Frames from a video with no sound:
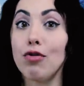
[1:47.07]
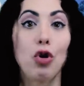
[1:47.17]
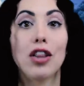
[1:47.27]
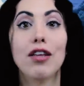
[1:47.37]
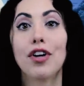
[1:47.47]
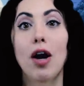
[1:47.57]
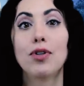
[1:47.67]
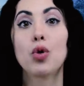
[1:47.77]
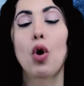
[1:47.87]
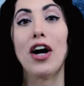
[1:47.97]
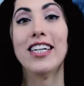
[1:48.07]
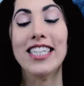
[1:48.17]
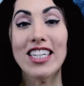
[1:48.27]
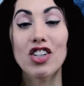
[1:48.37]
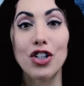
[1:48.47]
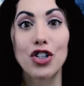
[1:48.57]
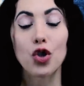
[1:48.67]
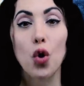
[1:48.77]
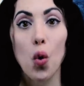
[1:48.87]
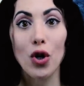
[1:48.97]
for living up to our ideals,
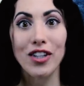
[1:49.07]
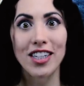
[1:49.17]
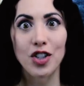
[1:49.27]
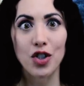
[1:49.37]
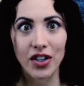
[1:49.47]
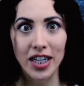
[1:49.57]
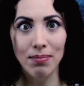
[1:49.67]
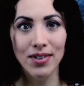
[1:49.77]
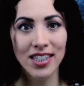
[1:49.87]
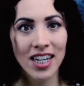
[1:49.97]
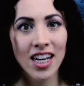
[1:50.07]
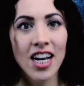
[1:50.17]
goals, and dreams.